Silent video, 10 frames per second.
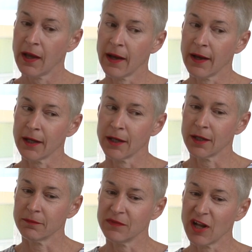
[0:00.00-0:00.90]

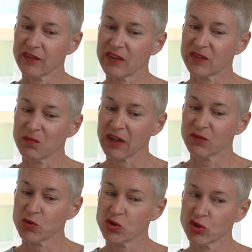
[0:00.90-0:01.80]
Not this mass
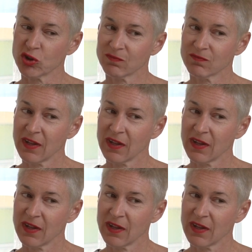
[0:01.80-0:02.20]
production.